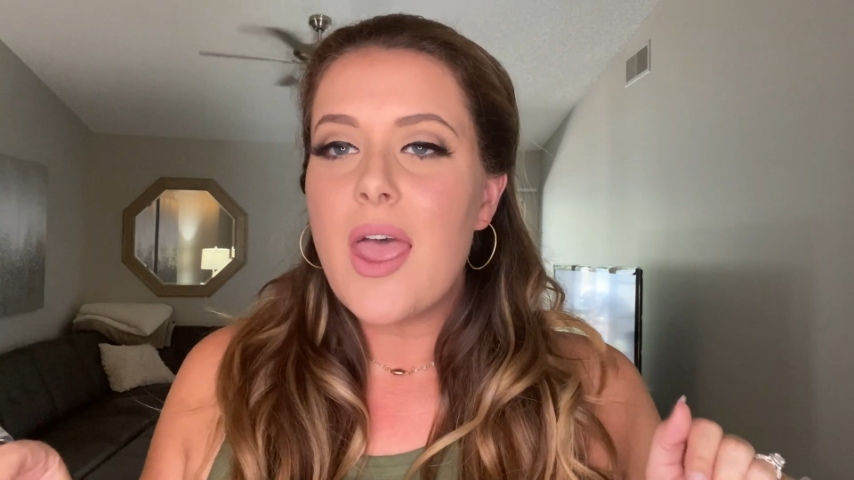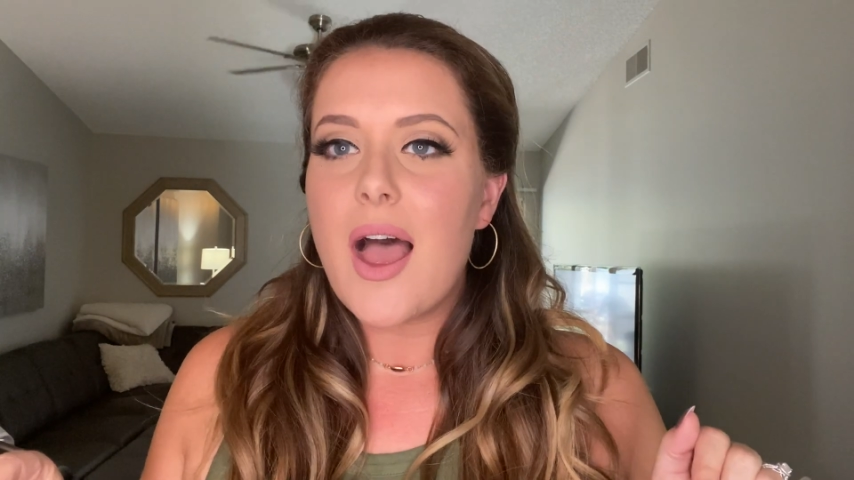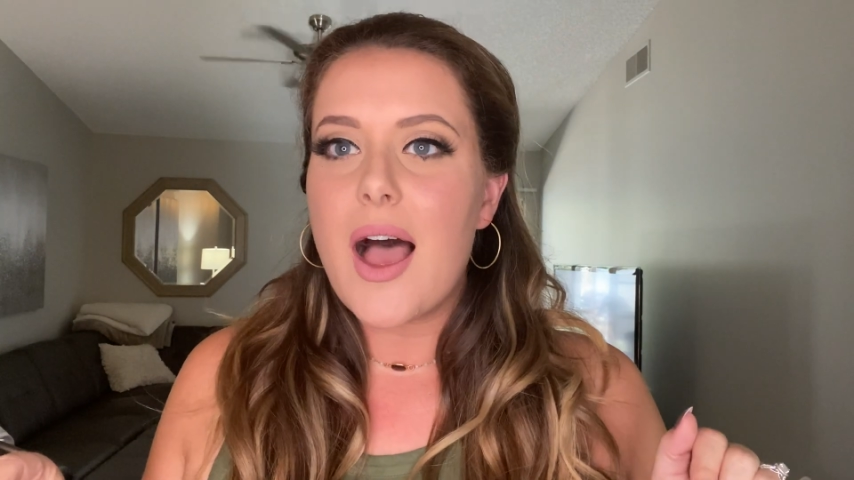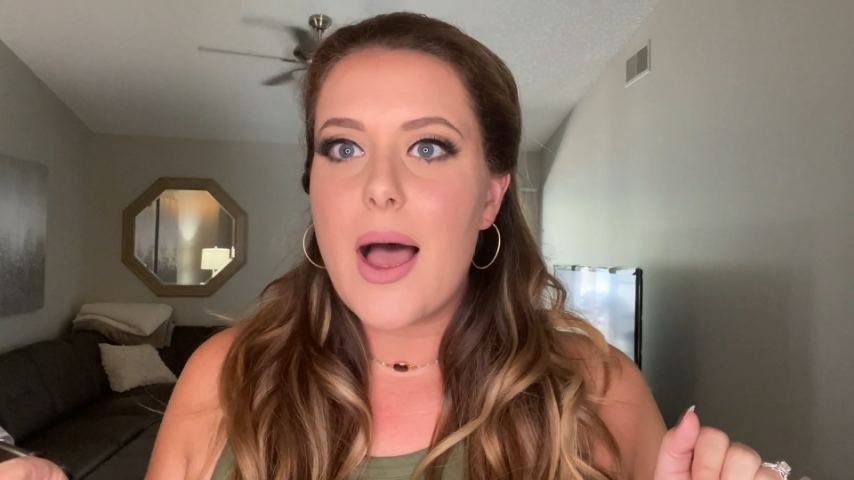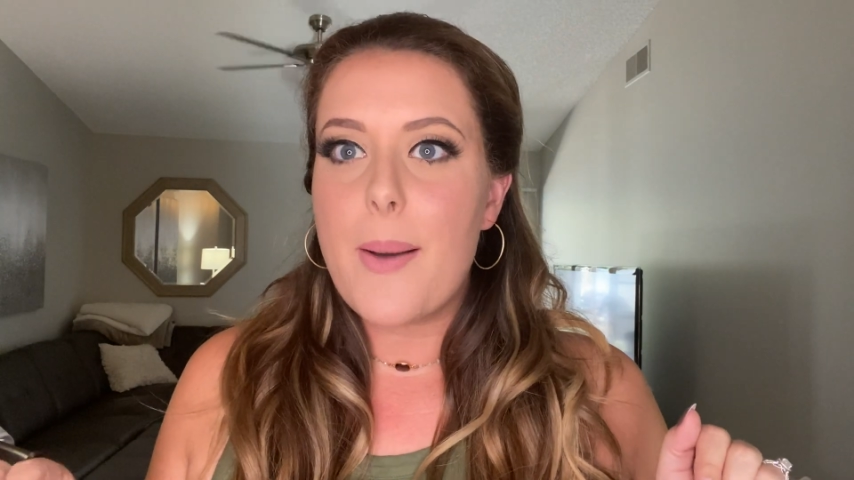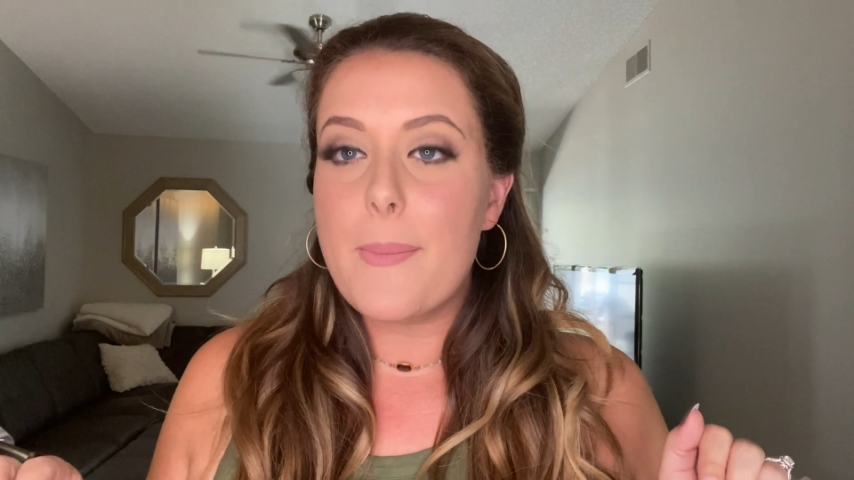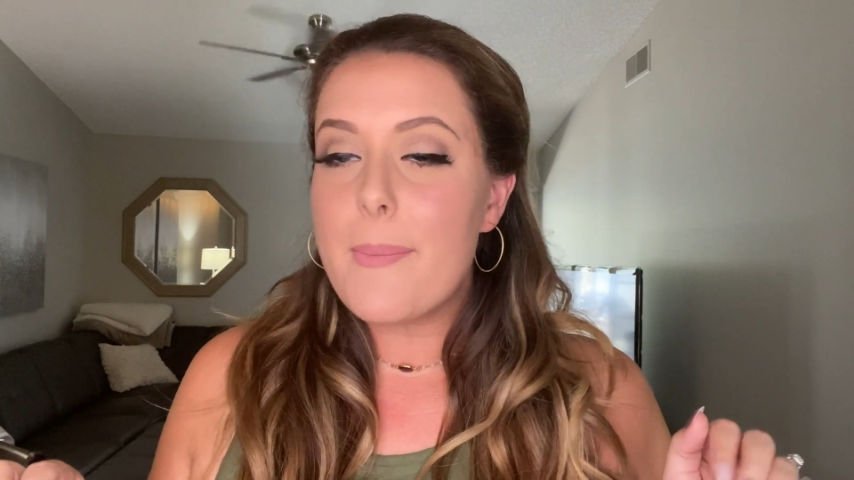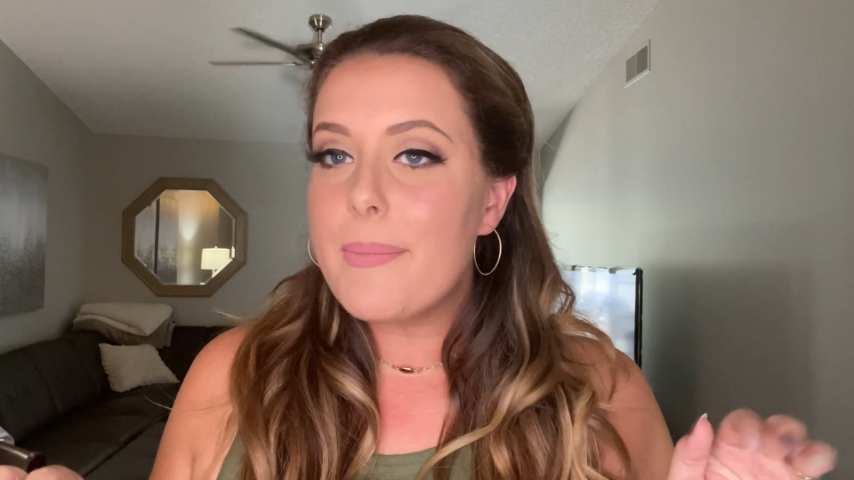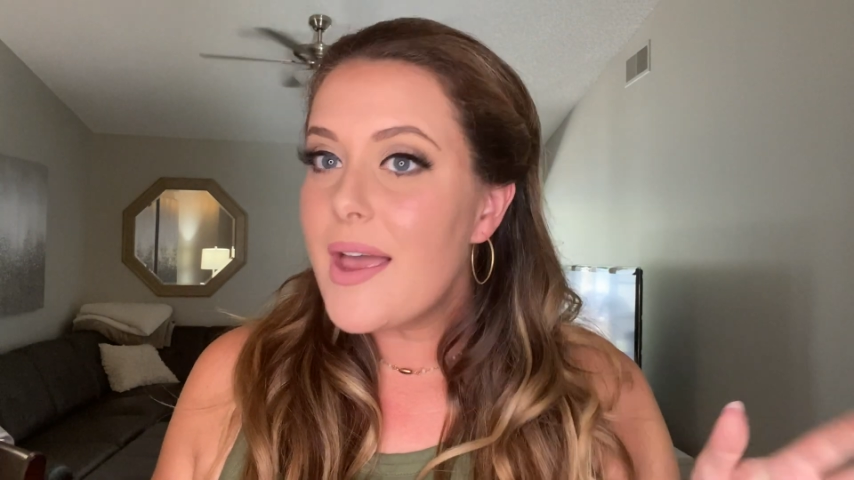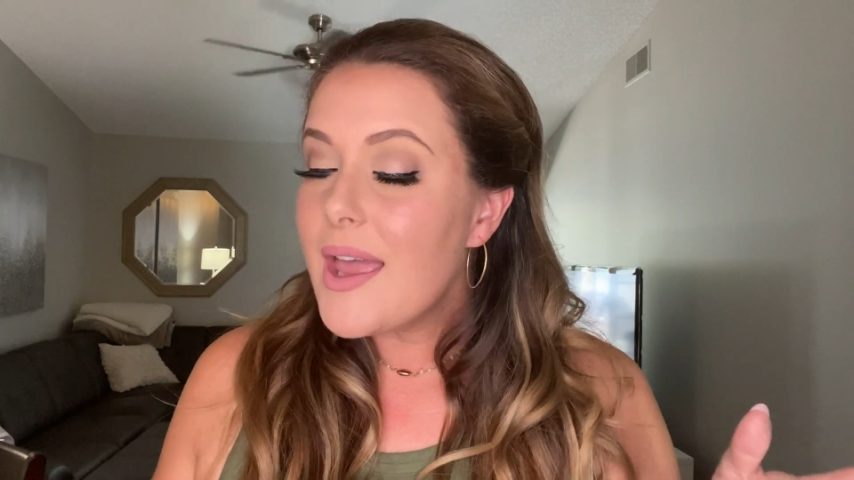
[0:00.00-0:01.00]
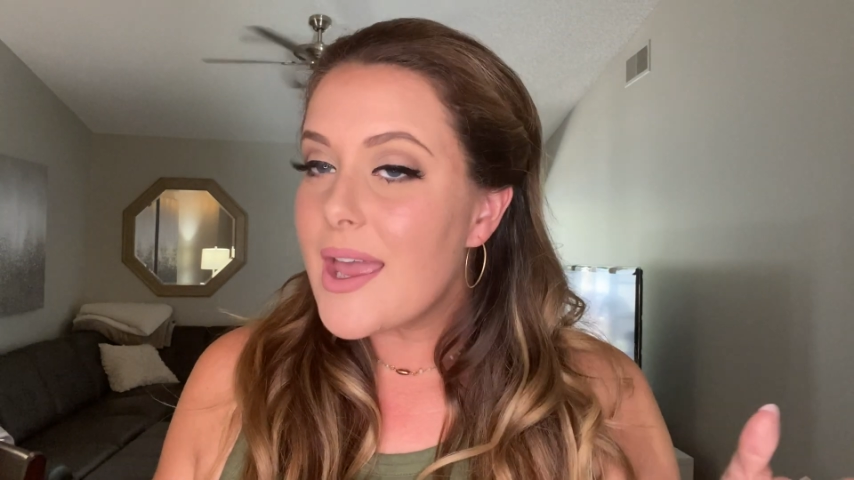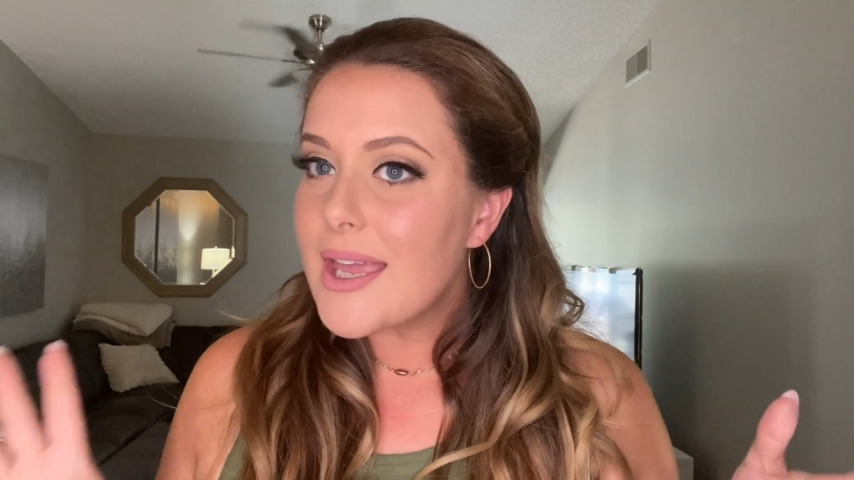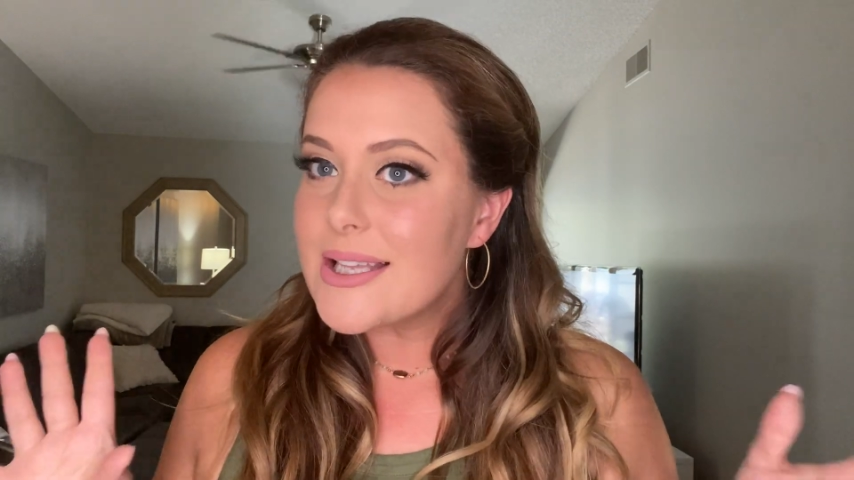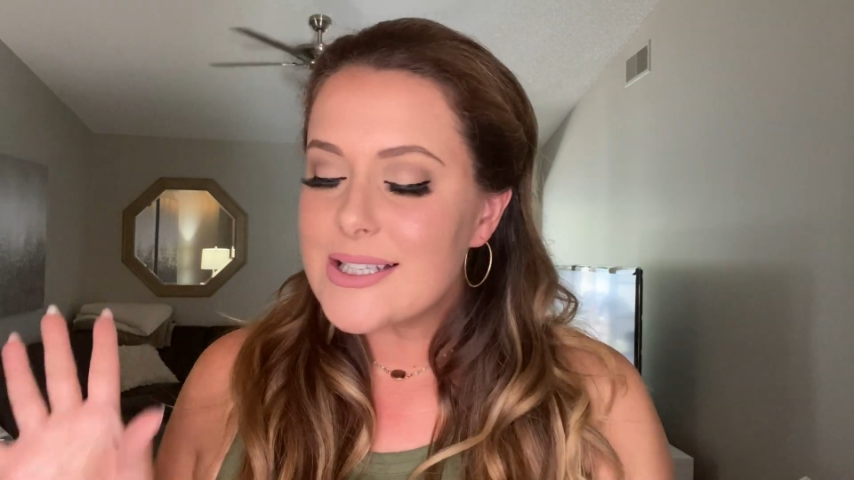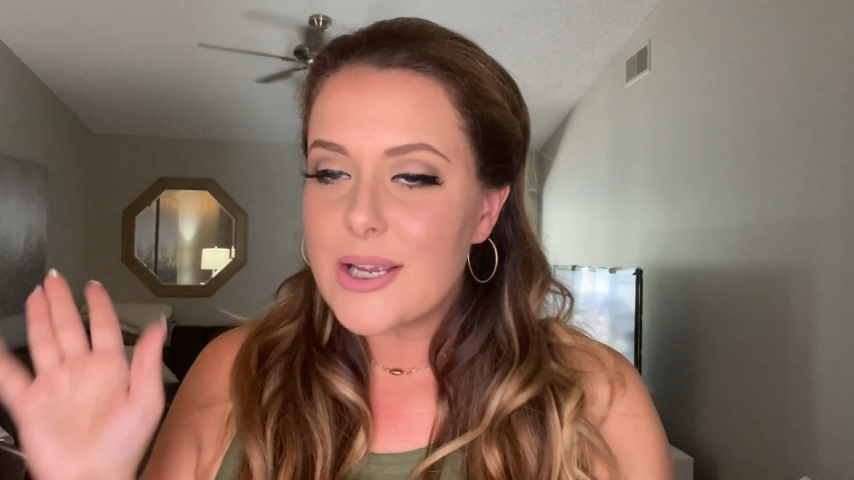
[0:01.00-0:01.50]

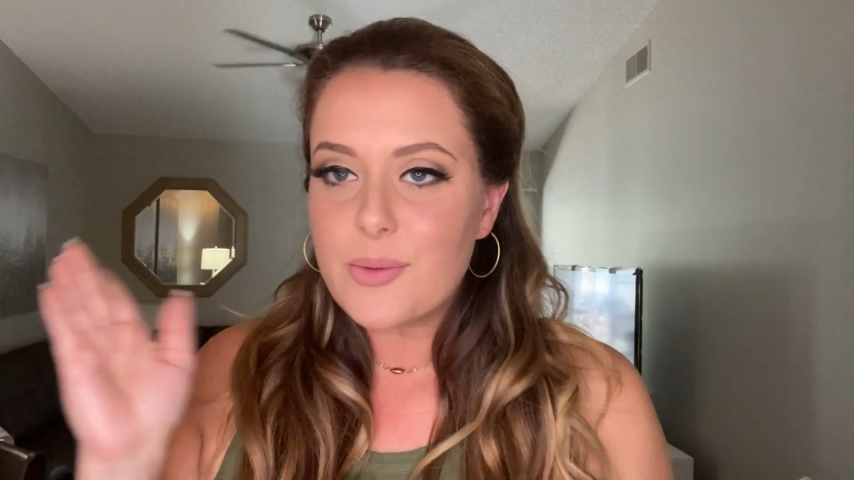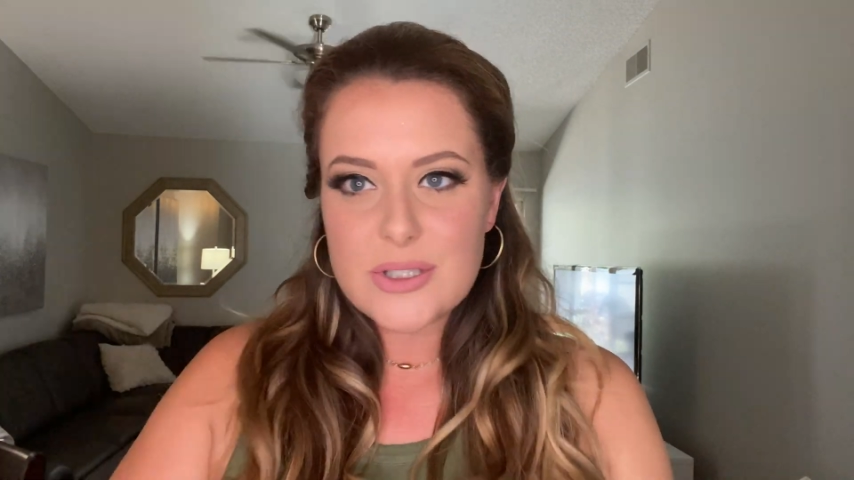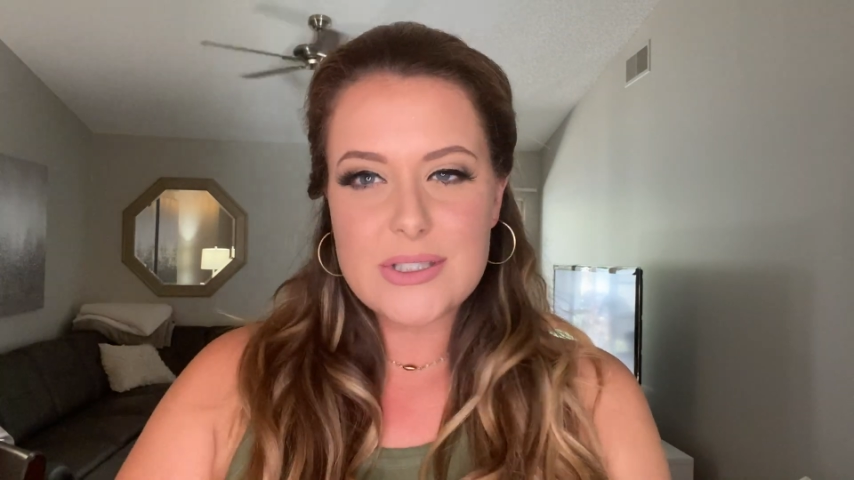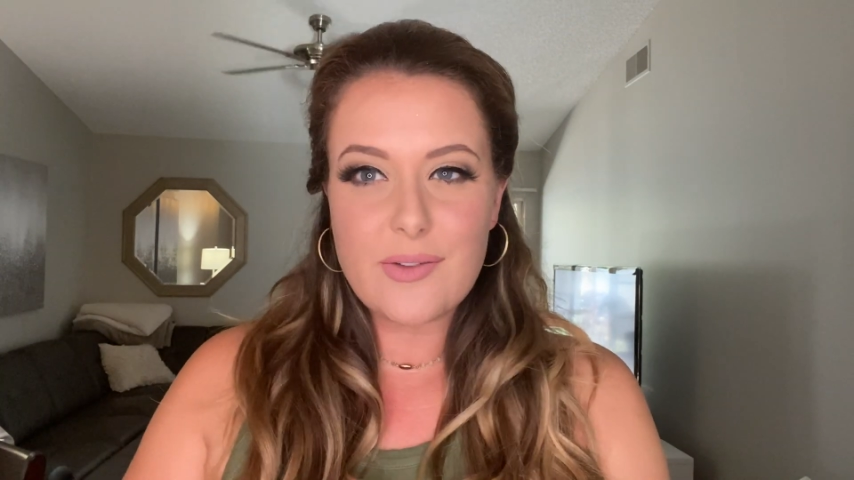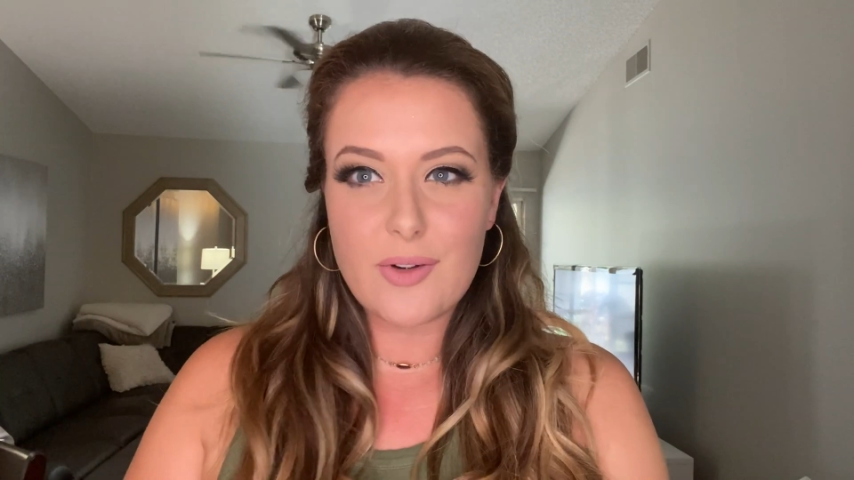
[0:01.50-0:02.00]
But I will say,